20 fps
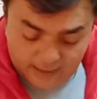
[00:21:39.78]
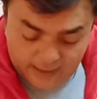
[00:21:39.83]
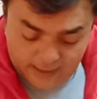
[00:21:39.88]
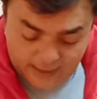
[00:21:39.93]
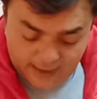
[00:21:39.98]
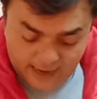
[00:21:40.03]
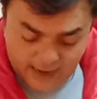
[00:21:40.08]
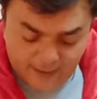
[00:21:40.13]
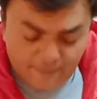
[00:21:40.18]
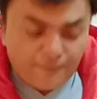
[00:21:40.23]

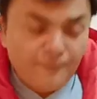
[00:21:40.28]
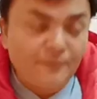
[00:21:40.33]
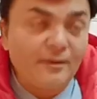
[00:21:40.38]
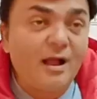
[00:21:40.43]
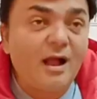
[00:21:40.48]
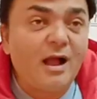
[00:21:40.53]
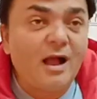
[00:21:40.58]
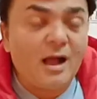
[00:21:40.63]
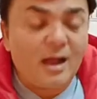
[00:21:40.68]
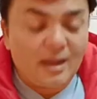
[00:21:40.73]

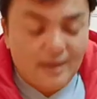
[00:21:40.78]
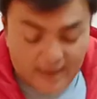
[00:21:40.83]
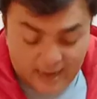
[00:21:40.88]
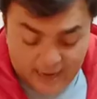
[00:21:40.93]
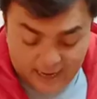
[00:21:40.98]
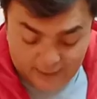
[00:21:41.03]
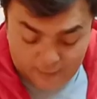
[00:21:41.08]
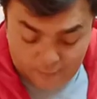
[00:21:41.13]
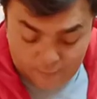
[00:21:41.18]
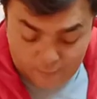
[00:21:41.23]

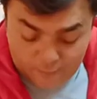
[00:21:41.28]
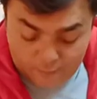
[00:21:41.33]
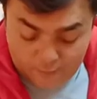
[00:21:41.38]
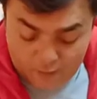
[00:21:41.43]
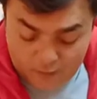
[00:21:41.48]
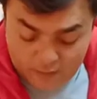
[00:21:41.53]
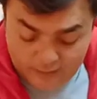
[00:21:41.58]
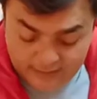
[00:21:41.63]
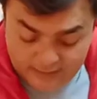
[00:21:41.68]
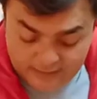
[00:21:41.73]
FRI,
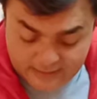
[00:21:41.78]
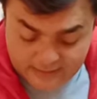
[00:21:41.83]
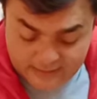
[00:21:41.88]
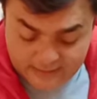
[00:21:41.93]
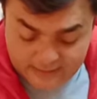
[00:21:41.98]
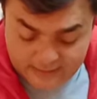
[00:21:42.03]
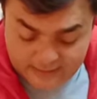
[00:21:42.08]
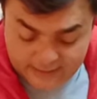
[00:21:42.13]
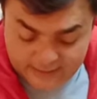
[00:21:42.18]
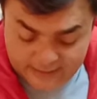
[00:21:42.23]

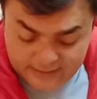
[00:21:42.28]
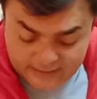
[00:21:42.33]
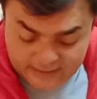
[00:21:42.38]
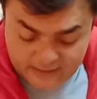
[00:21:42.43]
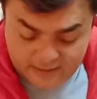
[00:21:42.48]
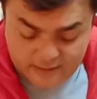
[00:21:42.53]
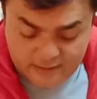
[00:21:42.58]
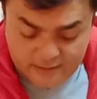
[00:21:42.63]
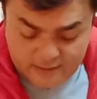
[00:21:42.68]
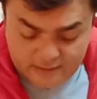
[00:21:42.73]
Forest
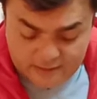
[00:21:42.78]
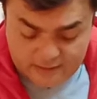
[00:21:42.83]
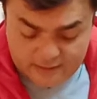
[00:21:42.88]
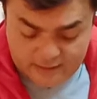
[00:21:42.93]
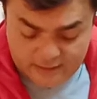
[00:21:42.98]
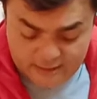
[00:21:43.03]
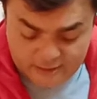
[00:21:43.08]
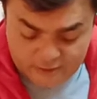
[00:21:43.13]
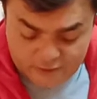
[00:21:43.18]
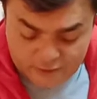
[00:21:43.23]
Research
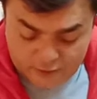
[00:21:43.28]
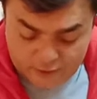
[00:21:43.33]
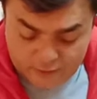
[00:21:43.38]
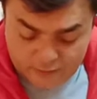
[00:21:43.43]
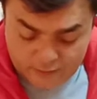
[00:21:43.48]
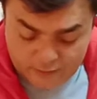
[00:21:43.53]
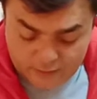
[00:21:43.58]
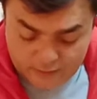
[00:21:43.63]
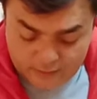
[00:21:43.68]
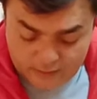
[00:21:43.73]

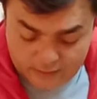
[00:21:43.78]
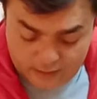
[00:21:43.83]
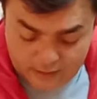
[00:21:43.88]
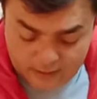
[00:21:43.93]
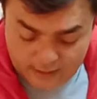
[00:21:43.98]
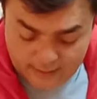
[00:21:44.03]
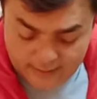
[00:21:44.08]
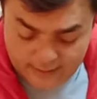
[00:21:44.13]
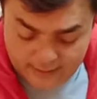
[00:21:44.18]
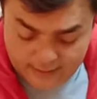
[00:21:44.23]
Institute,
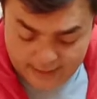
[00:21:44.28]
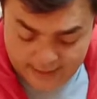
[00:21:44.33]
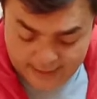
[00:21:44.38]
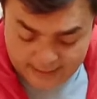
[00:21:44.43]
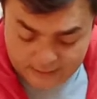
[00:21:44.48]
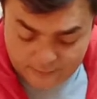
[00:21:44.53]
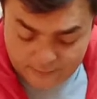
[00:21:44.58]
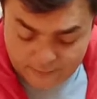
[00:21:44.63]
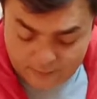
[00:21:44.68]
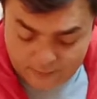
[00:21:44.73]

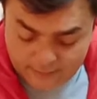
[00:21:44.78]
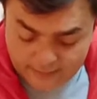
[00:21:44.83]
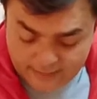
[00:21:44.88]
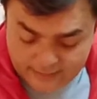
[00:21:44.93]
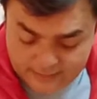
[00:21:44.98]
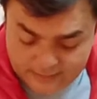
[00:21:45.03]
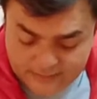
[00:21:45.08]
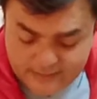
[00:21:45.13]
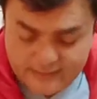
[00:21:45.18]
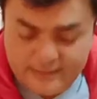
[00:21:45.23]
undertakes
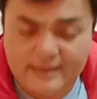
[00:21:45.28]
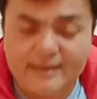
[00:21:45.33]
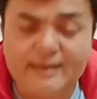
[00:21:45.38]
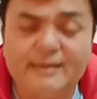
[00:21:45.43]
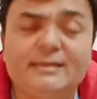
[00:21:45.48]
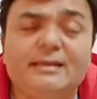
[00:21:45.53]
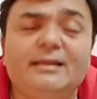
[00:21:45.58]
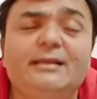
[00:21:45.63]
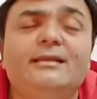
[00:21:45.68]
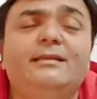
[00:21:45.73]
forest
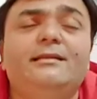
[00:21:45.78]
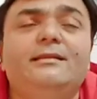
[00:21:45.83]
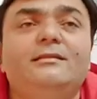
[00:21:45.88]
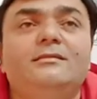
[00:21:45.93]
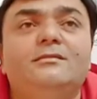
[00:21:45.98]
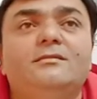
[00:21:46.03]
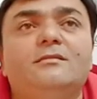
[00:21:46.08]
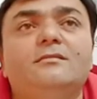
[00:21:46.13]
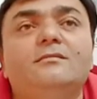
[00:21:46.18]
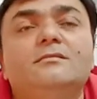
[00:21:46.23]
related
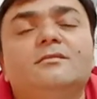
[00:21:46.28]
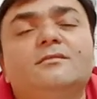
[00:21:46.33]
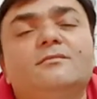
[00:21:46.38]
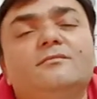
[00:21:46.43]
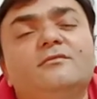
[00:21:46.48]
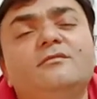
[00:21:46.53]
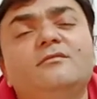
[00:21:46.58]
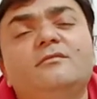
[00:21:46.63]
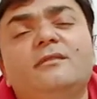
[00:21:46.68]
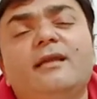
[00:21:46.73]
research.
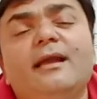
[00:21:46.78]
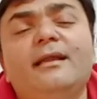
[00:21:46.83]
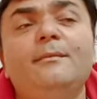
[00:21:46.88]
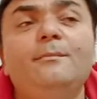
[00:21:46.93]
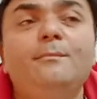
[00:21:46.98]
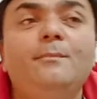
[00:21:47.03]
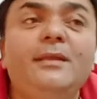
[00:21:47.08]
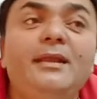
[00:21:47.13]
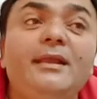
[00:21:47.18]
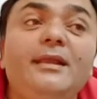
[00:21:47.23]
It
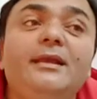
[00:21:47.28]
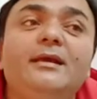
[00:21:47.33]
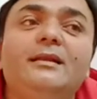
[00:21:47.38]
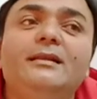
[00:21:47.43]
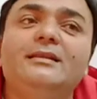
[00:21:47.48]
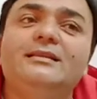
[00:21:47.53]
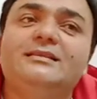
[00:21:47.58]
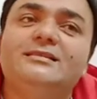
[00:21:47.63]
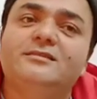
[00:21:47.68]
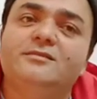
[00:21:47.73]
can be
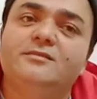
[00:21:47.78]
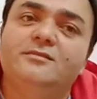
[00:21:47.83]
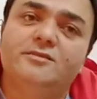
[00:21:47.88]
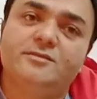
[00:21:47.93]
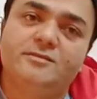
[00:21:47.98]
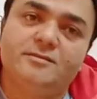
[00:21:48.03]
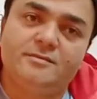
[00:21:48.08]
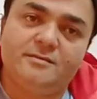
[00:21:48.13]
a research